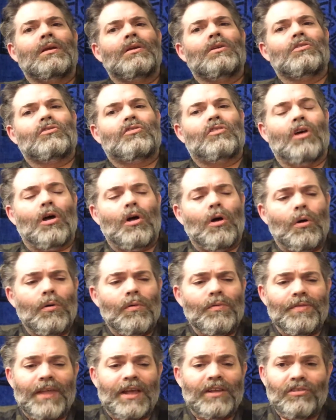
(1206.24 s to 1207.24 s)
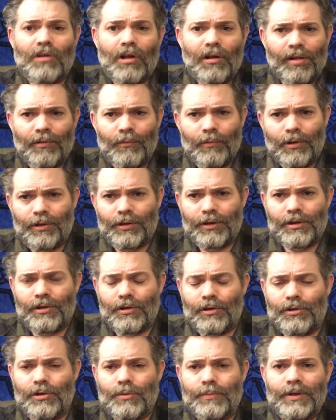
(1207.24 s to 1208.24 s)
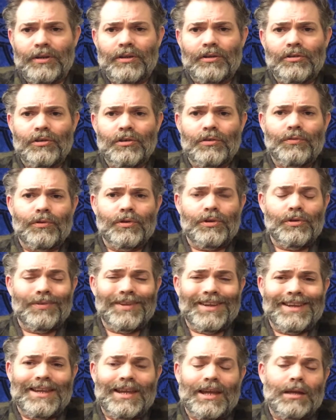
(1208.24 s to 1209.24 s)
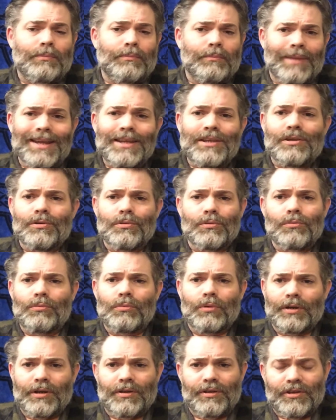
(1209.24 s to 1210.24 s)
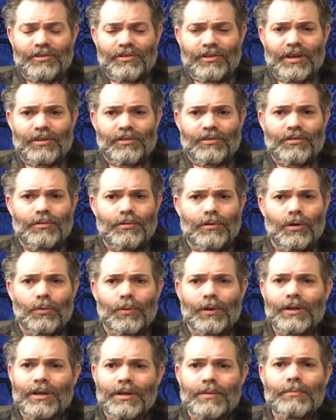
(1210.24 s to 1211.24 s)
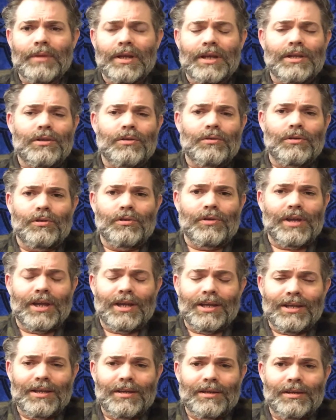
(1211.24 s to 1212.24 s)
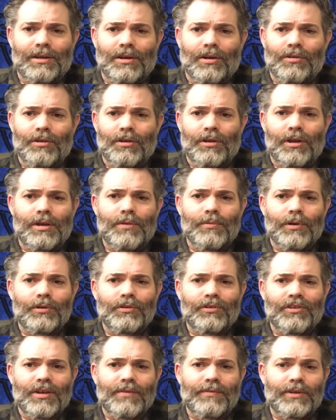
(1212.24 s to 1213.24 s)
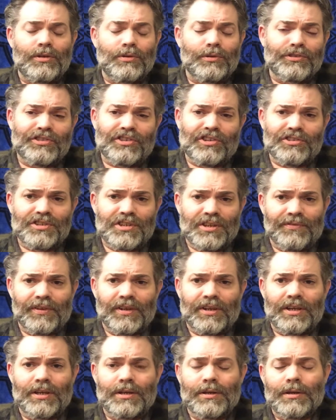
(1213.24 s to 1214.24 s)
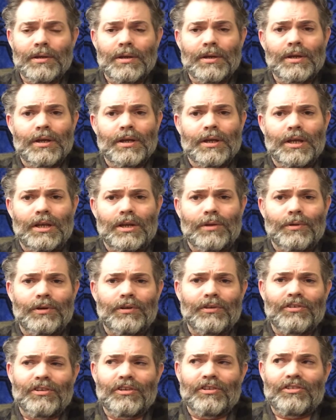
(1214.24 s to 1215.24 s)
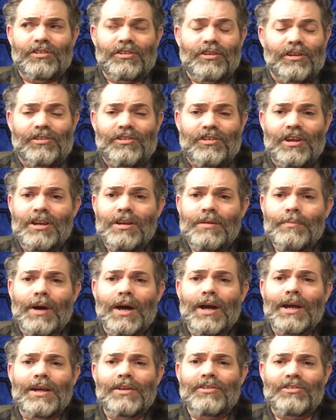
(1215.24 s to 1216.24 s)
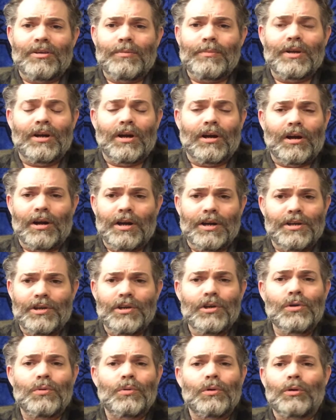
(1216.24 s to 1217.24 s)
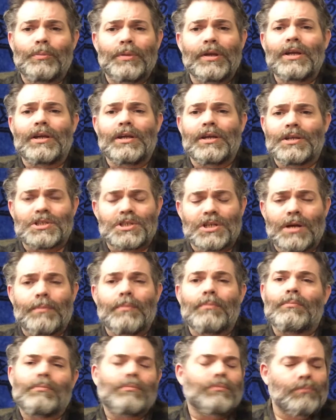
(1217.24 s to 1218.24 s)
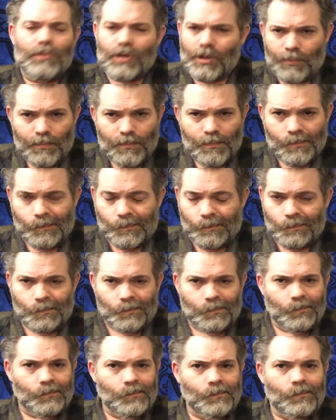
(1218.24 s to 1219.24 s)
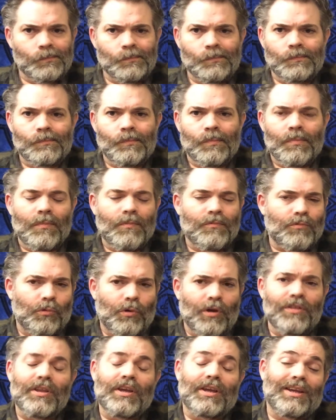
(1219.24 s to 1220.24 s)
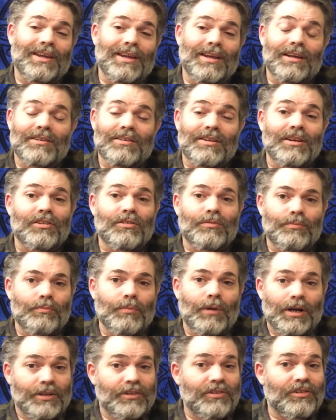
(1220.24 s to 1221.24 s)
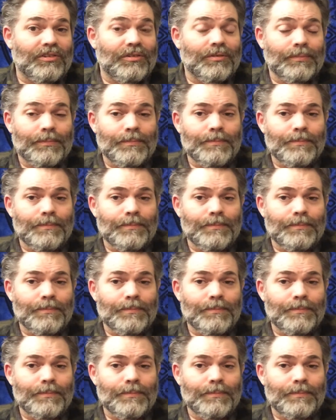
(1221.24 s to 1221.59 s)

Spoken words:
So that's all really a human can do for you. They can't make you one of these things. No one can make you. You can't get, anyone who's giving you a certificate, anyone who says, attend my seminar and you will be a shaman. No. For one thing, again, it takes months,